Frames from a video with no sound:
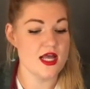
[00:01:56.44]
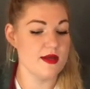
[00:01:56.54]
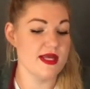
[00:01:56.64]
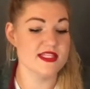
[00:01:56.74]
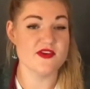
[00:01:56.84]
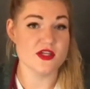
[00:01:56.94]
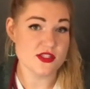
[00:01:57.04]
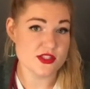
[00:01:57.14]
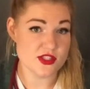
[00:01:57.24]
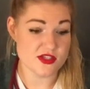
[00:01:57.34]
As far as
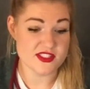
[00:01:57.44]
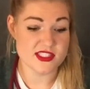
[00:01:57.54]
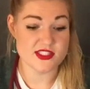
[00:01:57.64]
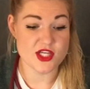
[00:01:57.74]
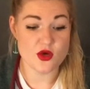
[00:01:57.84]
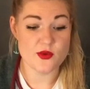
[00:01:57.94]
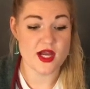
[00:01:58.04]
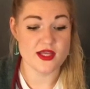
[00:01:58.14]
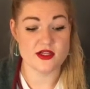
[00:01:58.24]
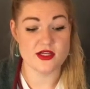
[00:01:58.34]
services go, we
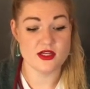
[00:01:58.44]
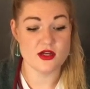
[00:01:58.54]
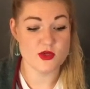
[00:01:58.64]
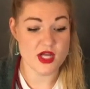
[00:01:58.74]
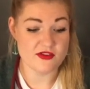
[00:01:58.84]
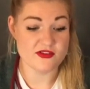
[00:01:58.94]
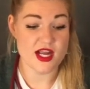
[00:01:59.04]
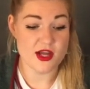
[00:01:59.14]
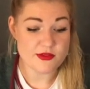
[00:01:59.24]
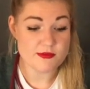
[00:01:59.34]
offer
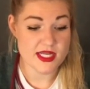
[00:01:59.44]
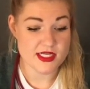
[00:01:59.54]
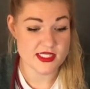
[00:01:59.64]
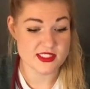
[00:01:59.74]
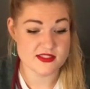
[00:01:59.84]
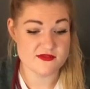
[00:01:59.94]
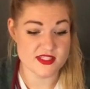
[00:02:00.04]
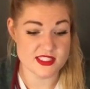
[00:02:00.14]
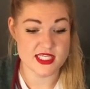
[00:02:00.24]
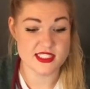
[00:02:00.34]
health maintenance
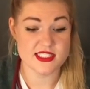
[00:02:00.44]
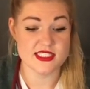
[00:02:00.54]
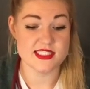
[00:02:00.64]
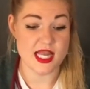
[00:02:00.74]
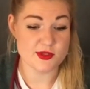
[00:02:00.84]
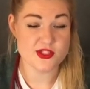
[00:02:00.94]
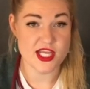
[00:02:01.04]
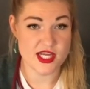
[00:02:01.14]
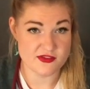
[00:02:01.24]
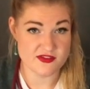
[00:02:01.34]
visits and established
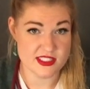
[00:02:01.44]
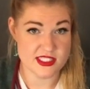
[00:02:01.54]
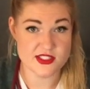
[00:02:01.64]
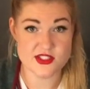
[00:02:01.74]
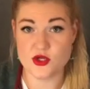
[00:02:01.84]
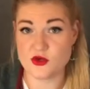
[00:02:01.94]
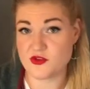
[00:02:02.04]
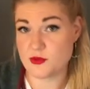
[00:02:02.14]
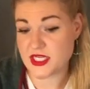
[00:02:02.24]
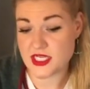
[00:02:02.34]
care visits. So if you're bringing a